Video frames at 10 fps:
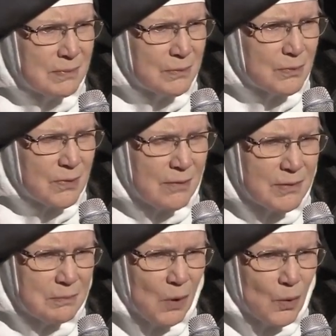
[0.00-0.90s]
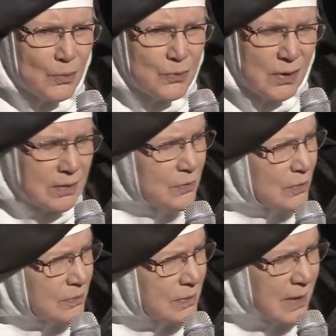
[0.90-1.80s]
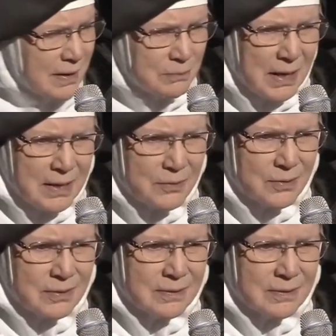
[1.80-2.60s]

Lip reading: 7 modes and 8,